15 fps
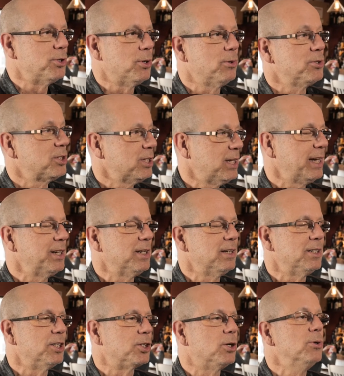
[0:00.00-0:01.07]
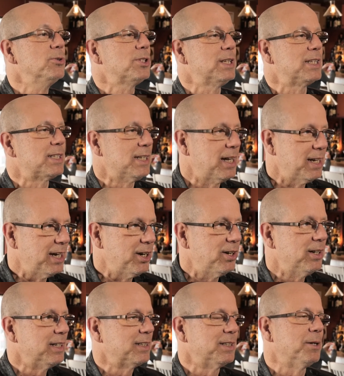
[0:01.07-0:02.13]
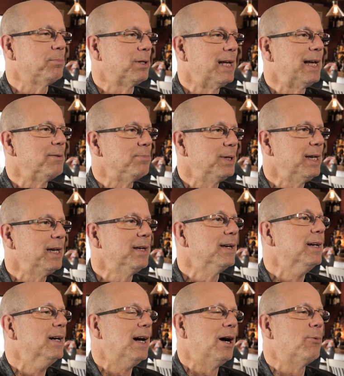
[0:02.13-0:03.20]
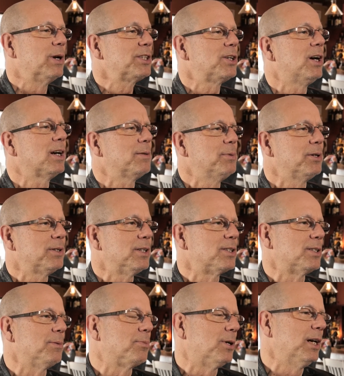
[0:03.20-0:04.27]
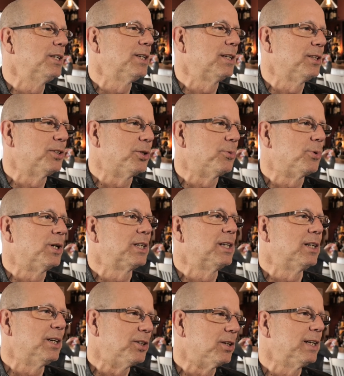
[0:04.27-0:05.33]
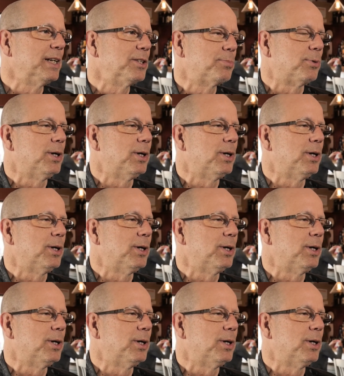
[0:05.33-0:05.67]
shows. Tonight, an acoustic set here at Plan B. I want to talk about this project that you're working on, your latest